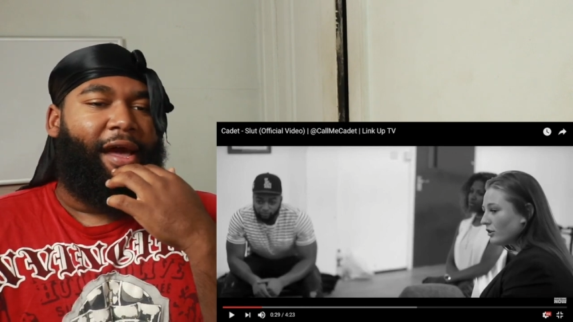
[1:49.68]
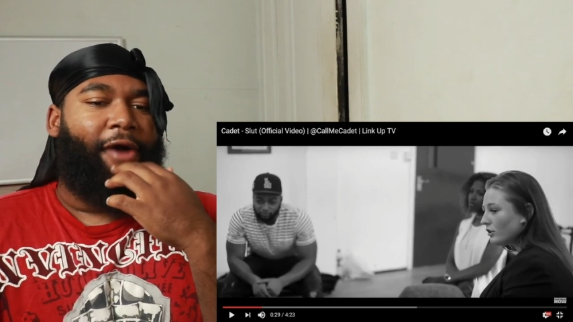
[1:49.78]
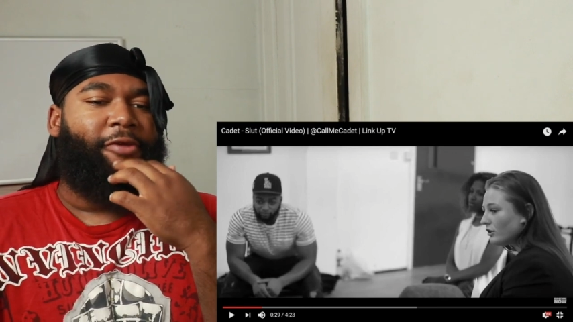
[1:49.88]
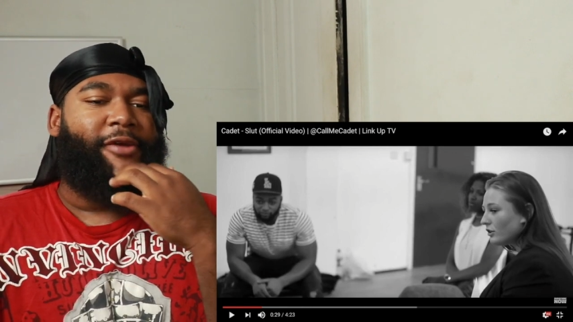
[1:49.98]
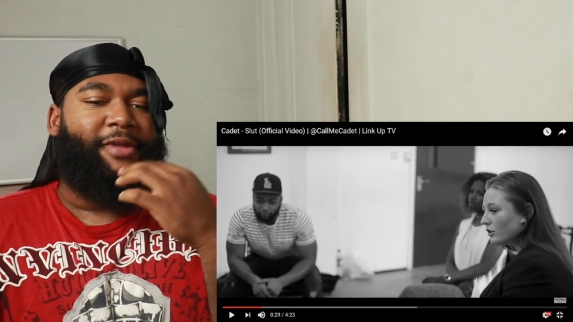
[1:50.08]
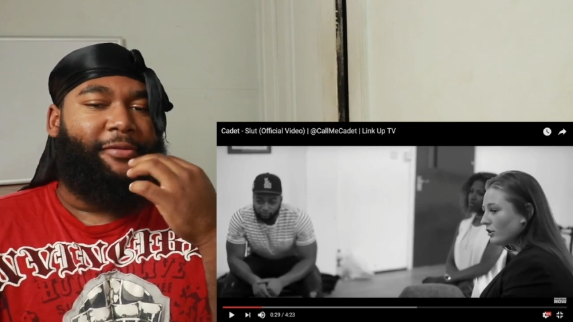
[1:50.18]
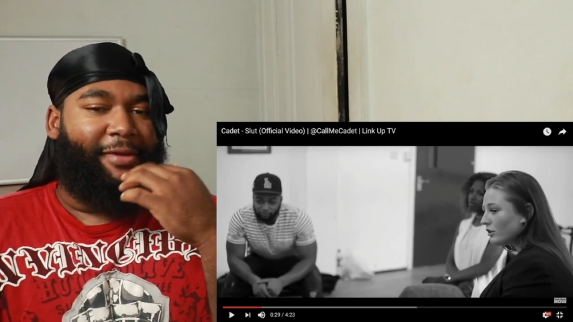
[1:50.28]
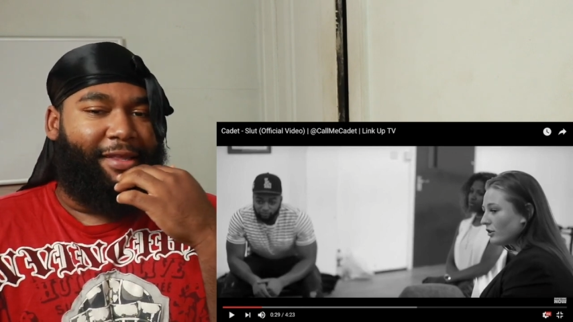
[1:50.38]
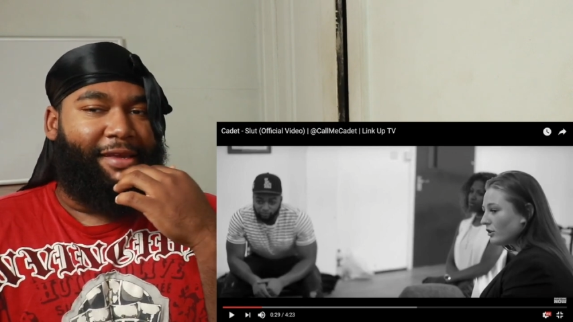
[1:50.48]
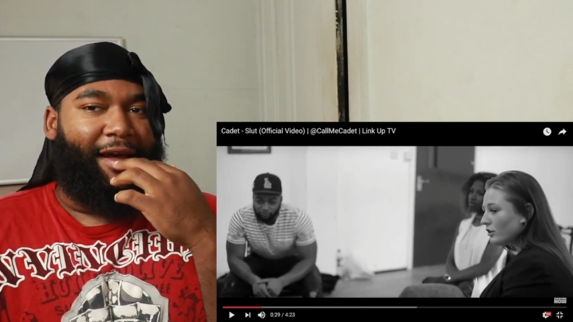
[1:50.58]
Speaker 1: I wonder if they
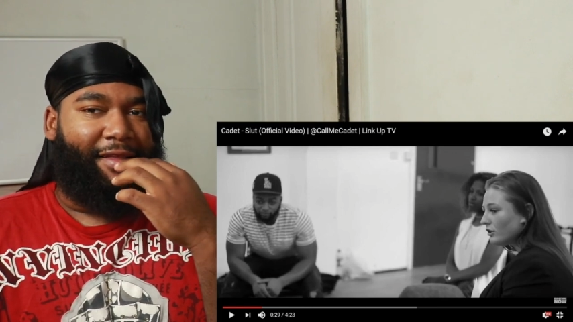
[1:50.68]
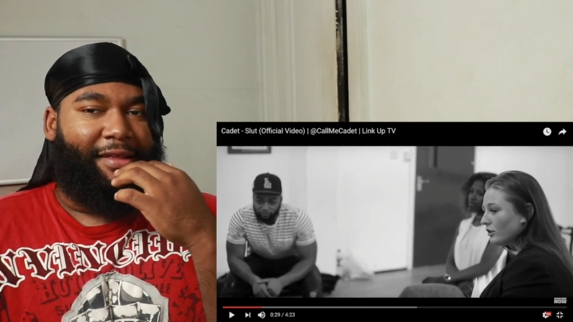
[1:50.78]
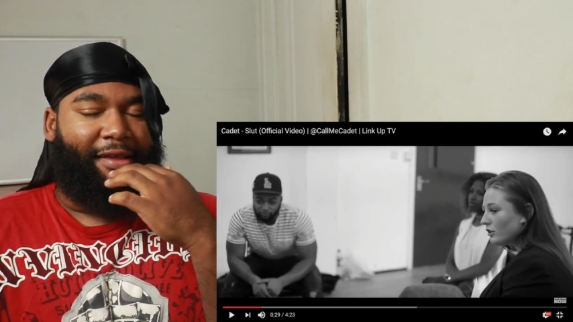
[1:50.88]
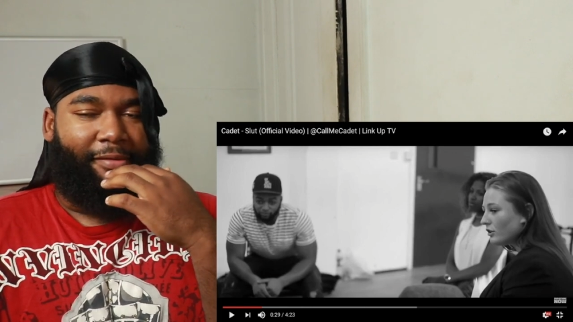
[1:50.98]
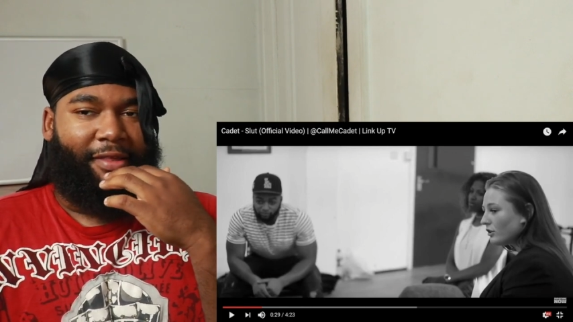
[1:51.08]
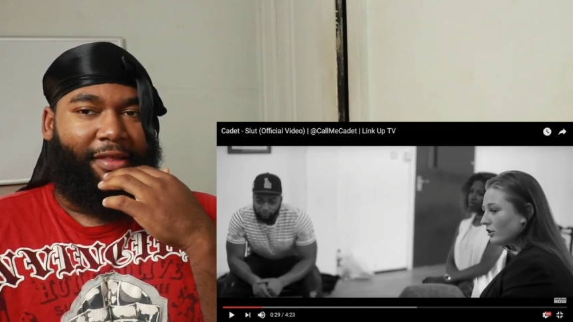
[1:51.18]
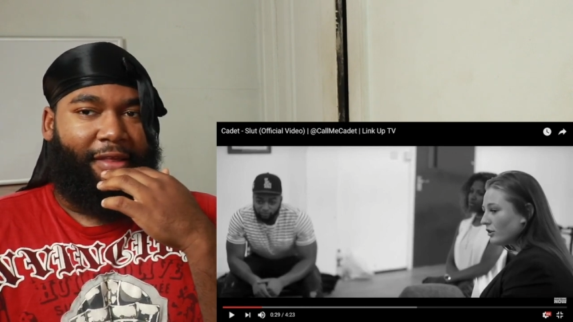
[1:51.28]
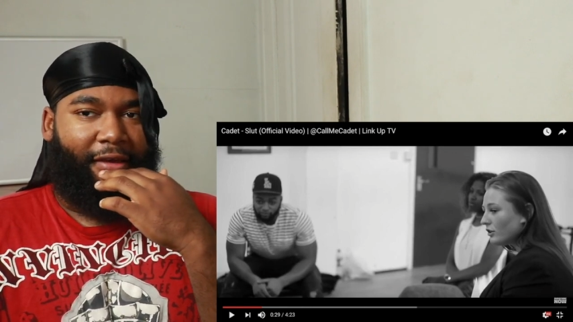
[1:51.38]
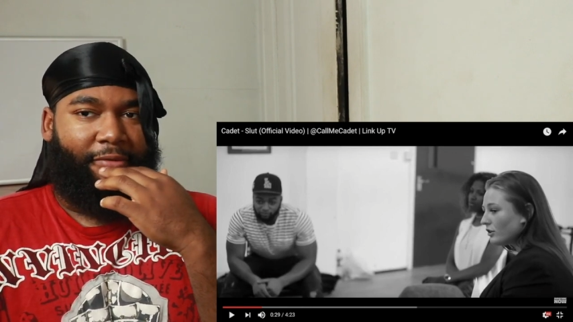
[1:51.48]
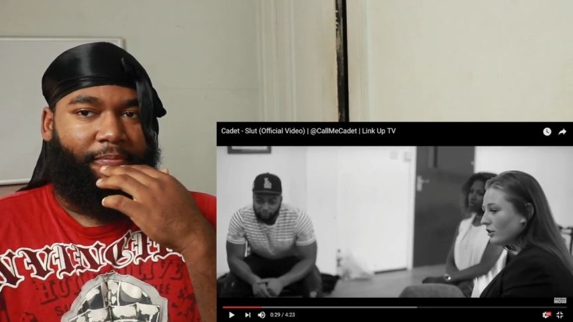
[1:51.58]
really got that type of shit.
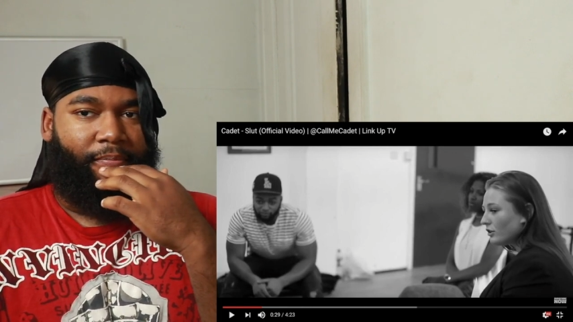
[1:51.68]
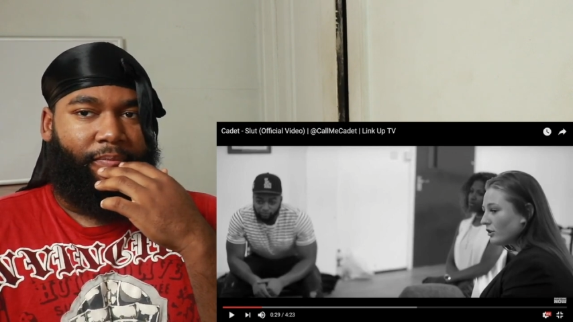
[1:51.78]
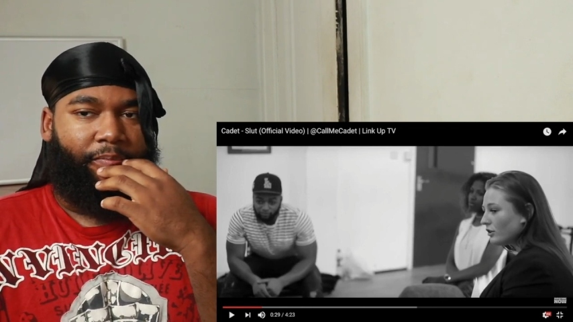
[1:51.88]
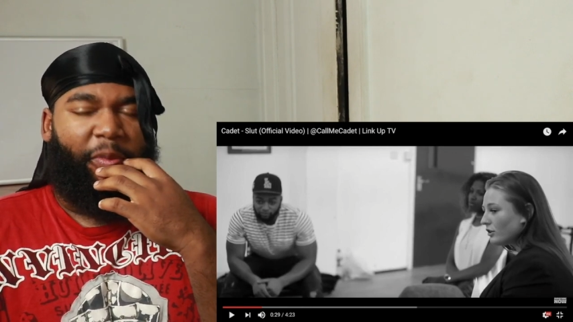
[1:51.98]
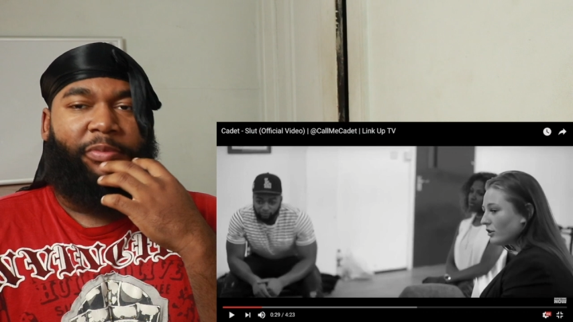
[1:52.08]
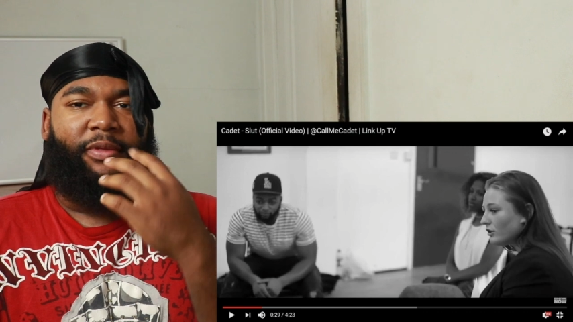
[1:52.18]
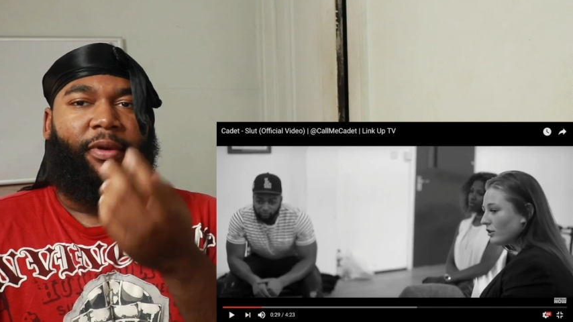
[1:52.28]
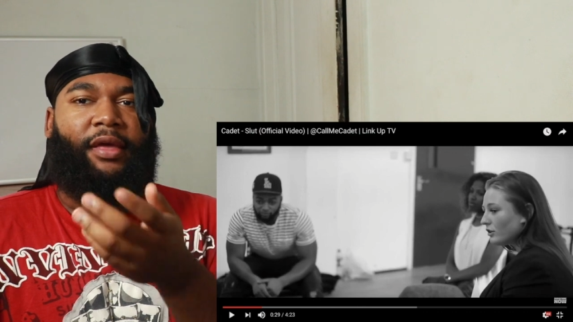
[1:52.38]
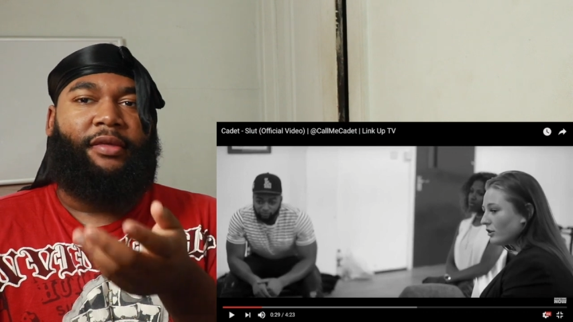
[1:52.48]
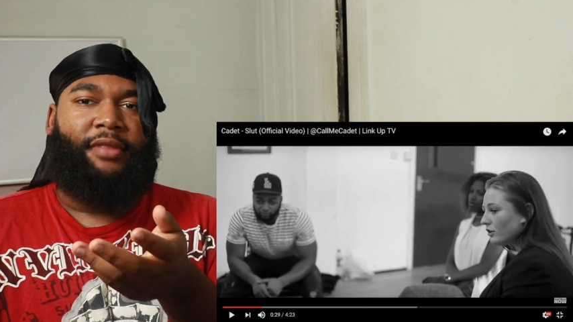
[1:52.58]
Like maybe
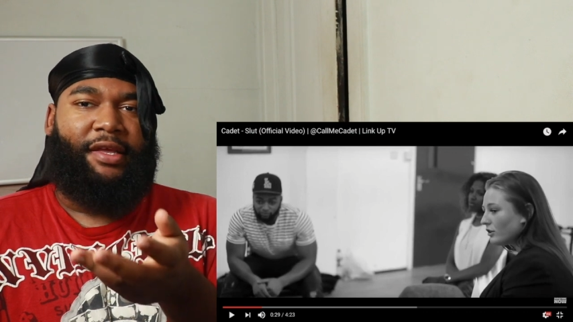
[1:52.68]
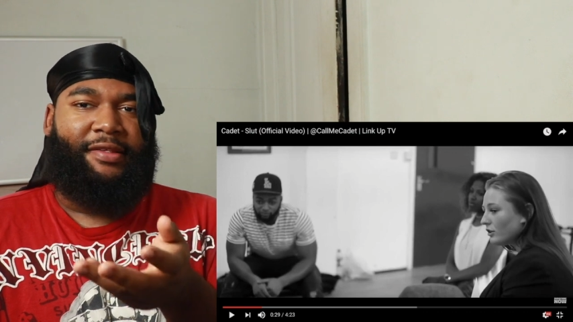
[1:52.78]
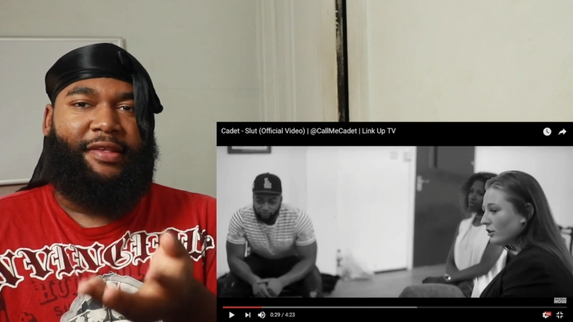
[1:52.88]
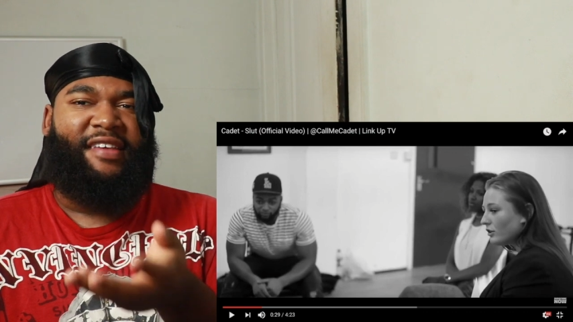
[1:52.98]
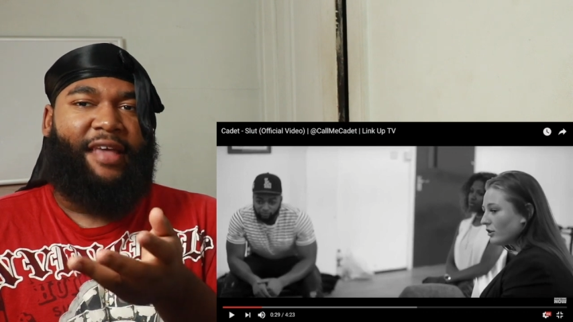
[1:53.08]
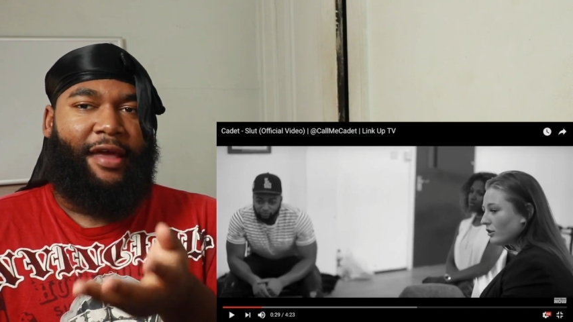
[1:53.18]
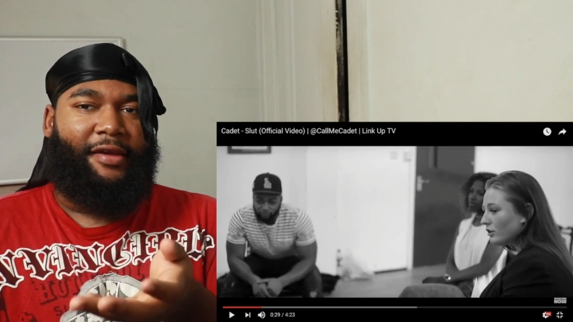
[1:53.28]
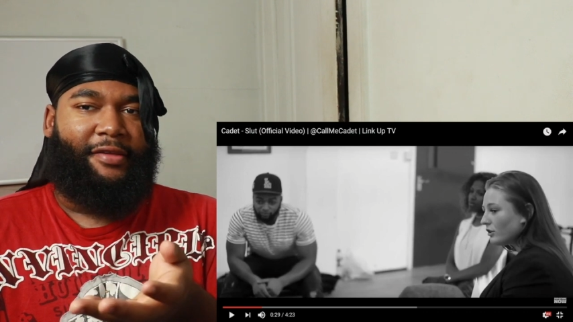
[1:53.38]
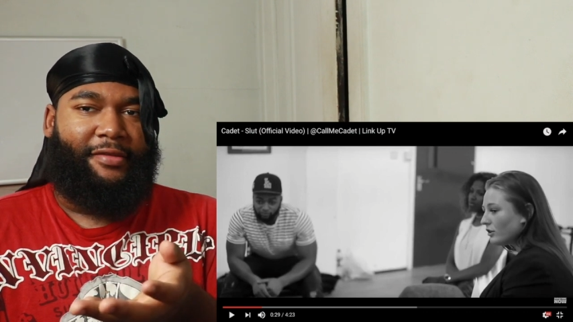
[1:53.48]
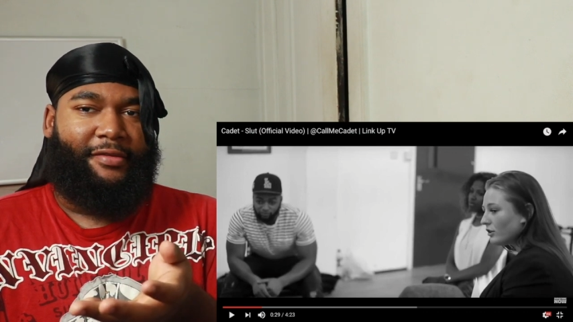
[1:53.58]
like like sex
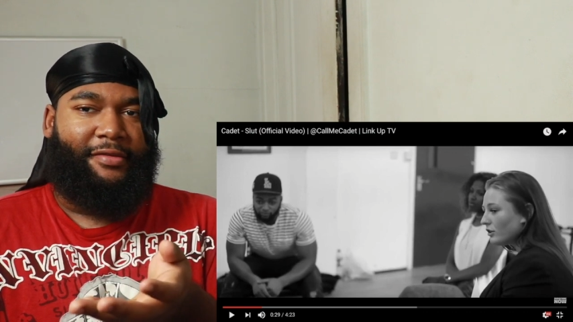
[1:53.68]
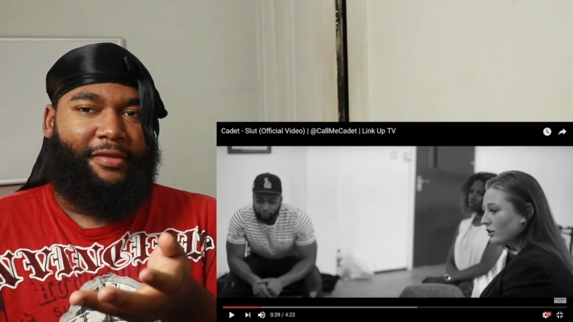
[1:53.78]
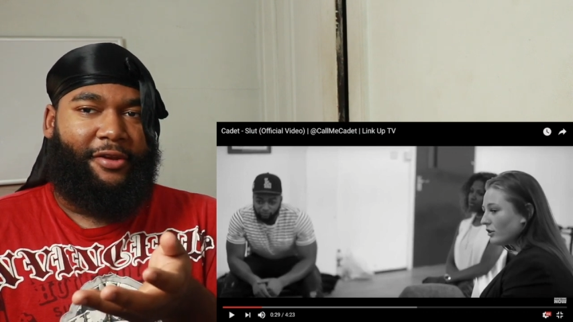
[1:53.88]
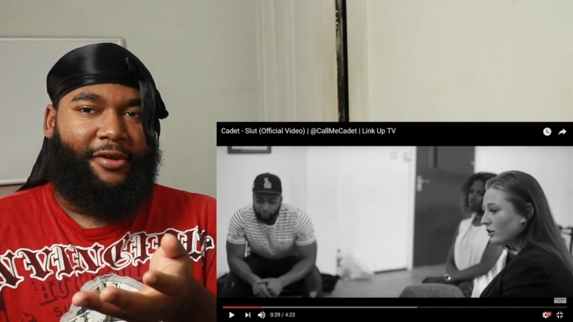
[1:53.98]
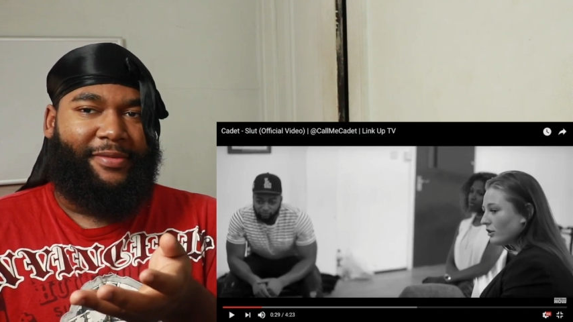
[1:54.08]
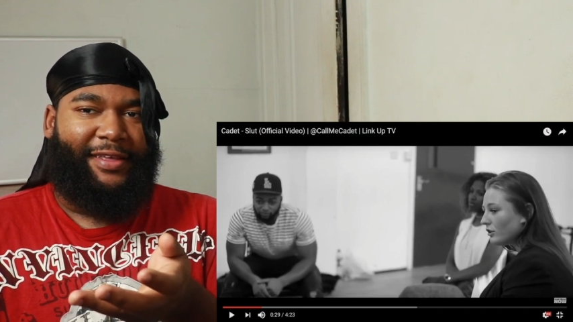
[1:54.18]
addicts. You know what I'm